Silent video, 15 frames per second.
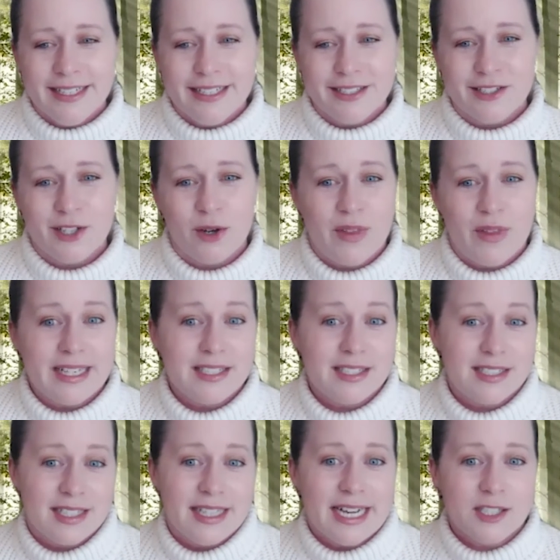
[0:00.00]
So that's
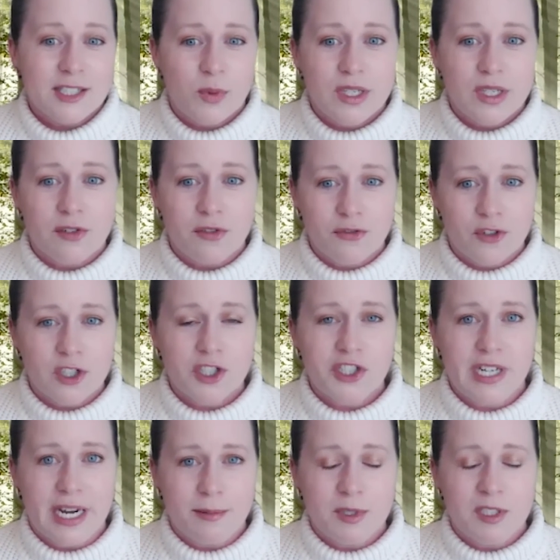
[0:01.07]
one of the first
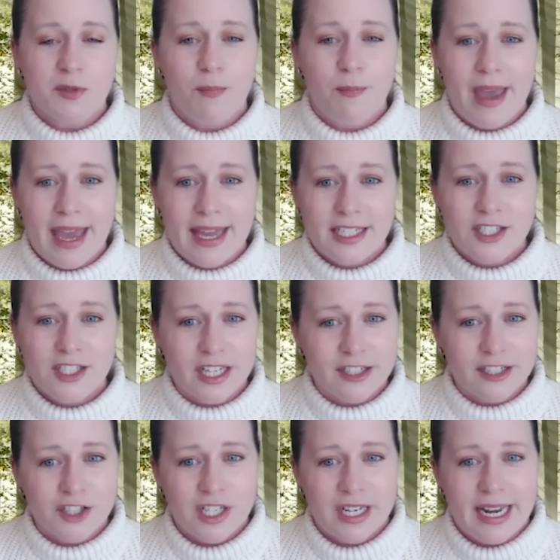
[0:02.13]
steps, is manage
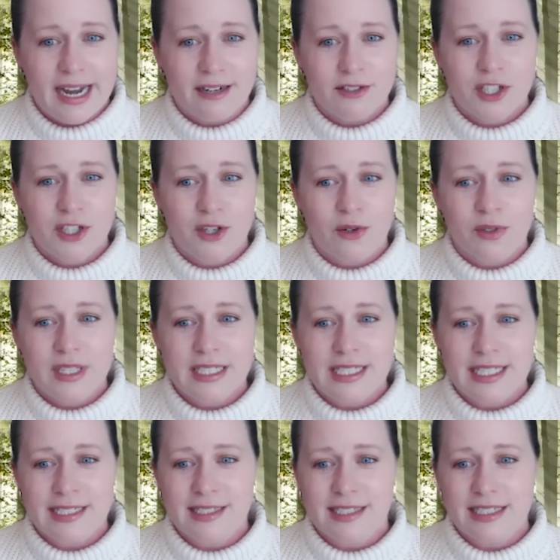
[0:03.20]
energy now to go the
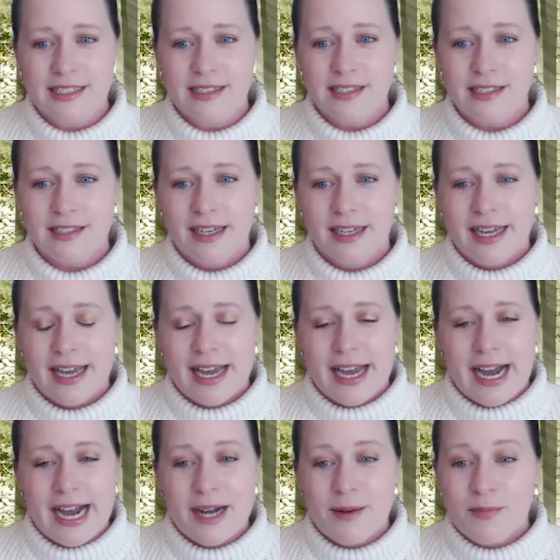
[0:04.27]
distance.
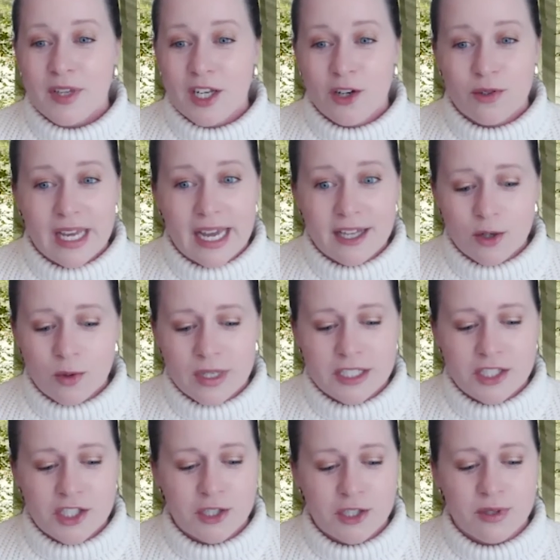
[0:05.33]
You know, the other one
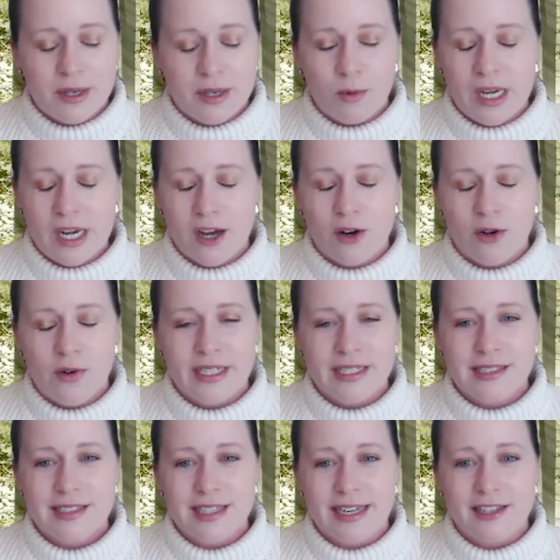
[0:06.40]
too that we know
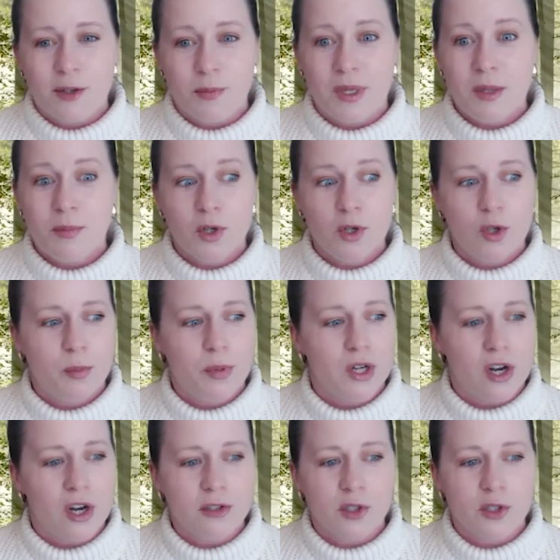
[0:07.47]
is the people who put
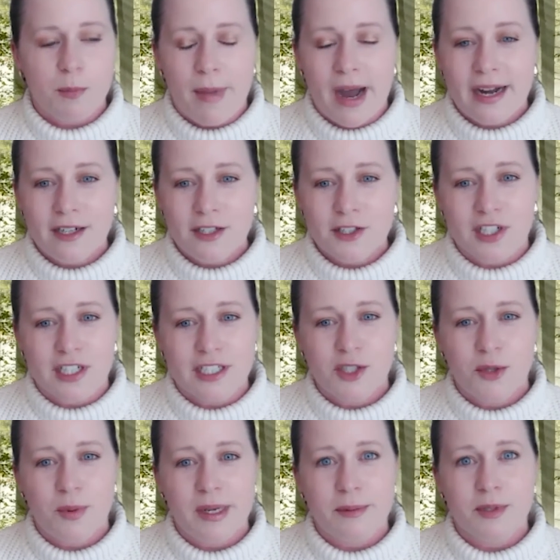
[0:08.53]
all those miles on
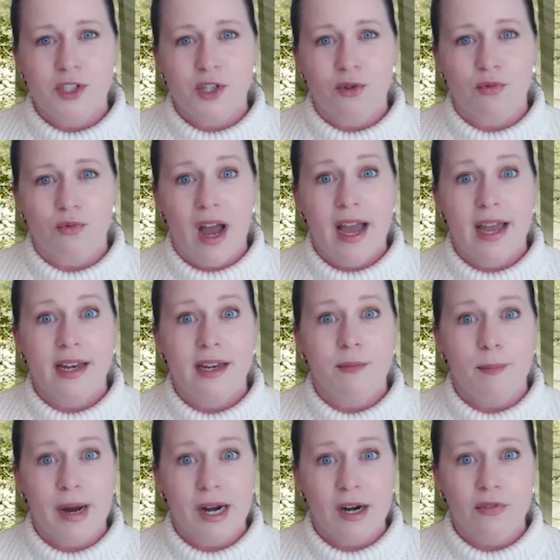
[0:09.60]
to be able to run
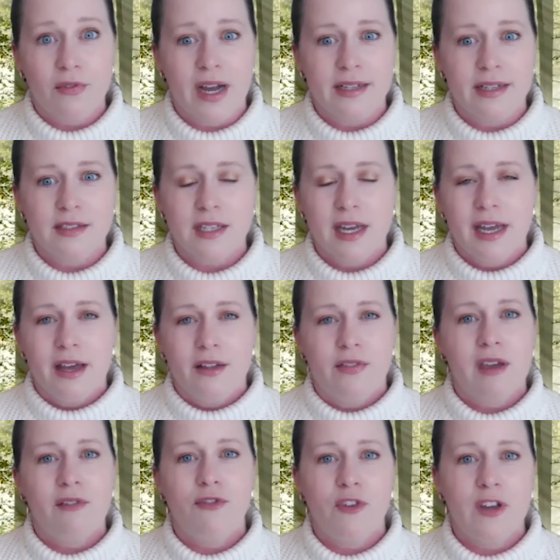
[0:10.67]
marathons,
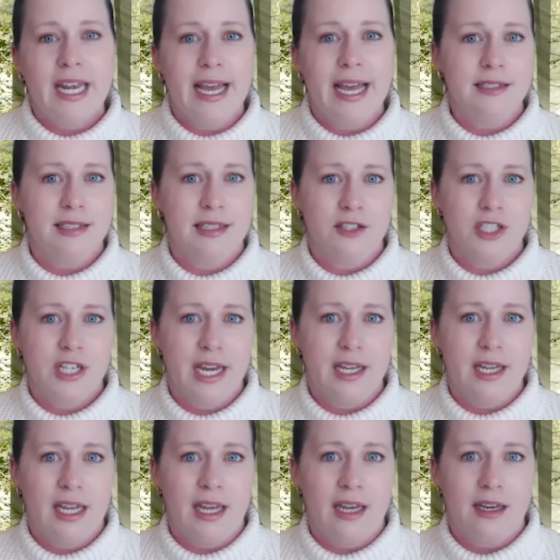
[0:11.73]
they finesse their
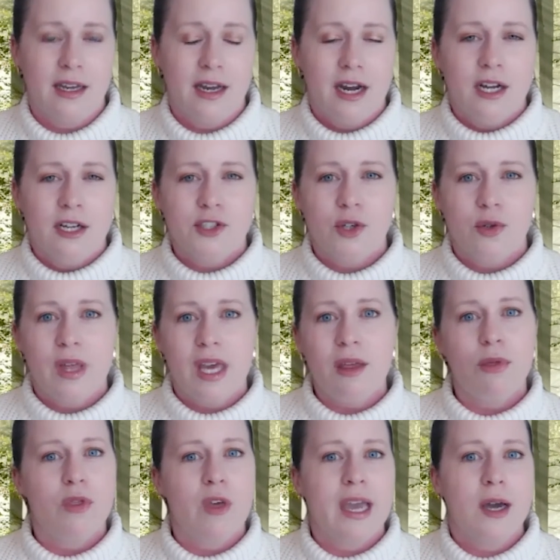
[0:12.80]
technique. So they
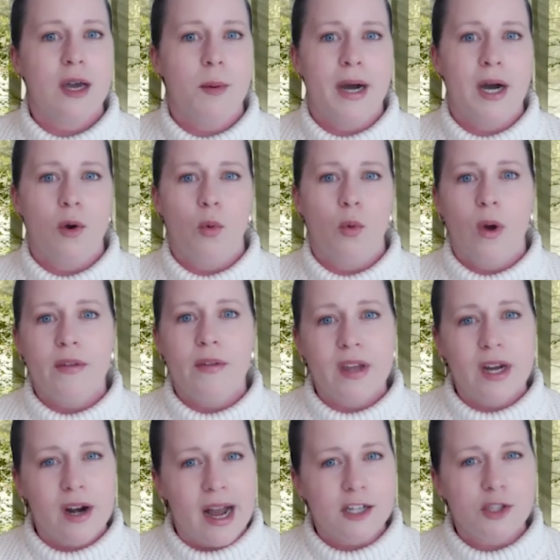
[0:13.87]
think about what
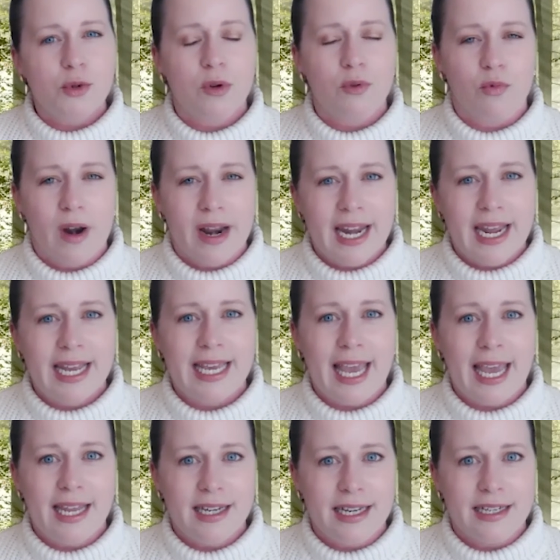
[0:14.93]
their actual running
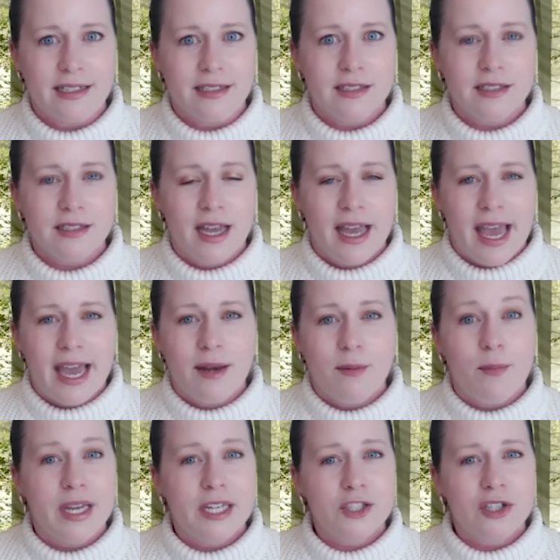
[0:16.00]
gait is and
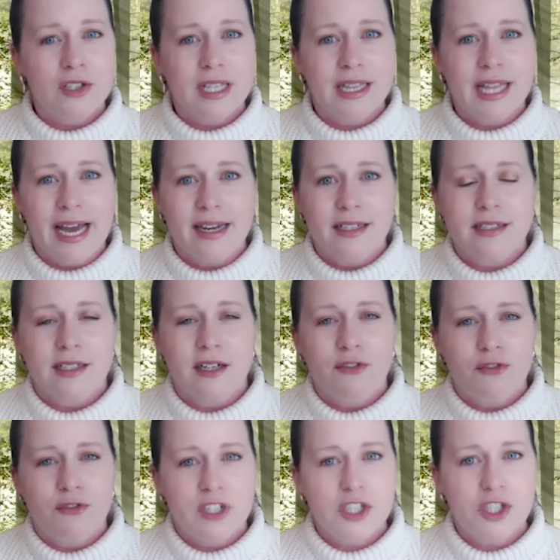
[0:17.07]
make sure that that is an
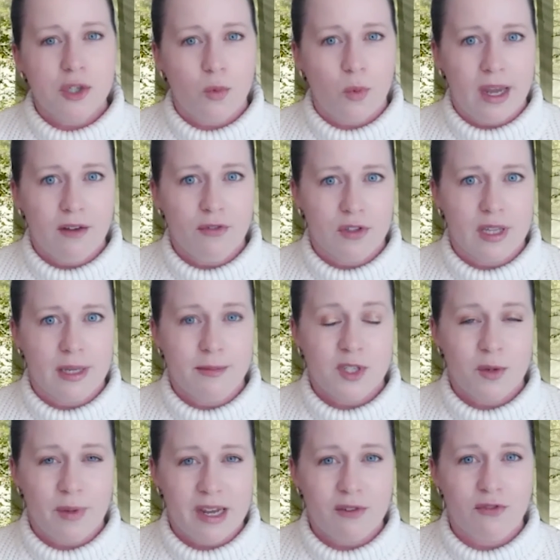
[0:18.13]
efficient way for them to
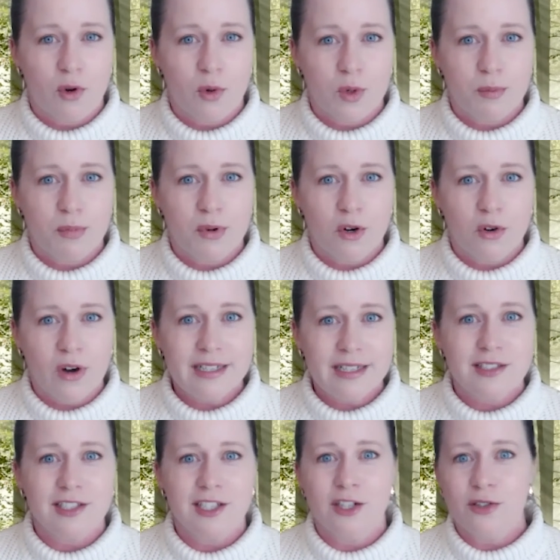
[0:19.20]
make forward
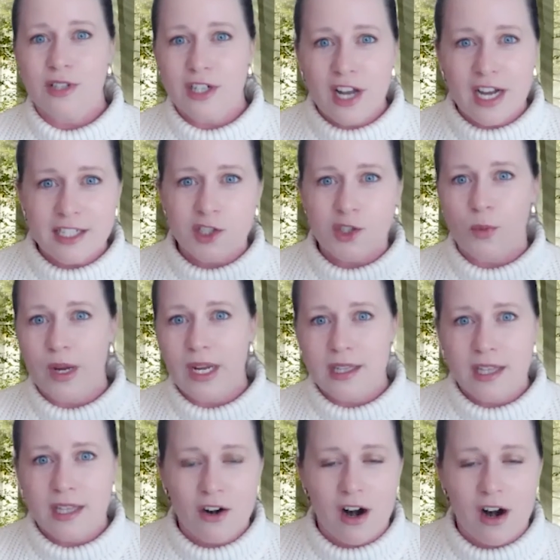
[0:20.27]
progress. You know, they're not swinging
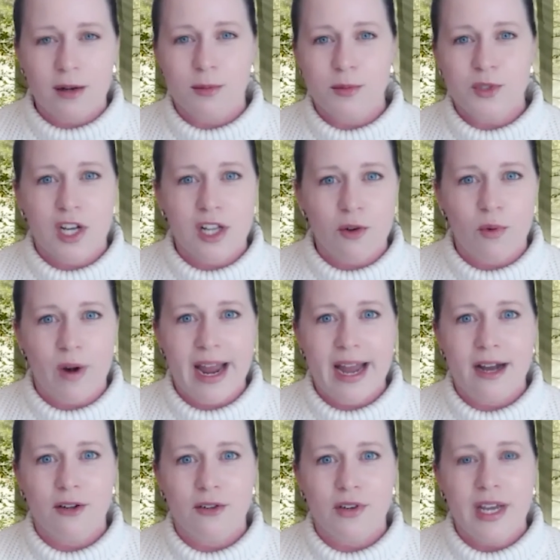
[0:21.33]
their arms all
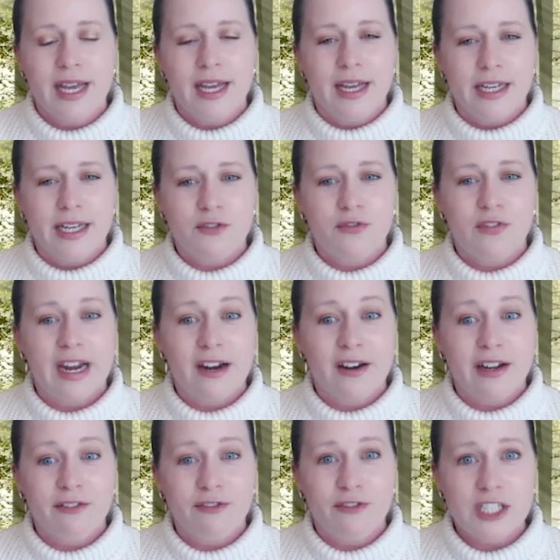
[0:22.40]
around. It's
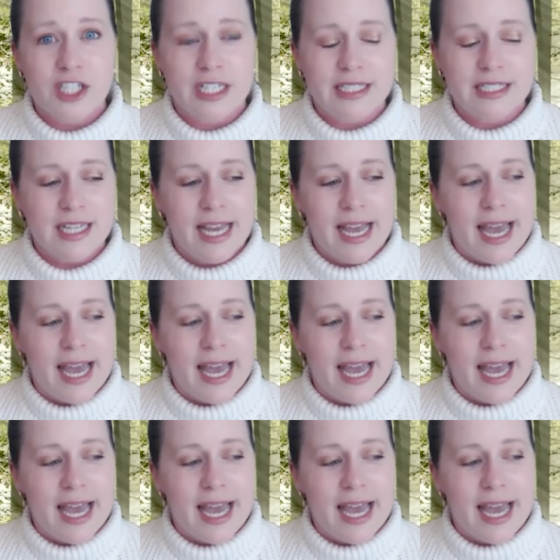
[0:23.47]
very efficient.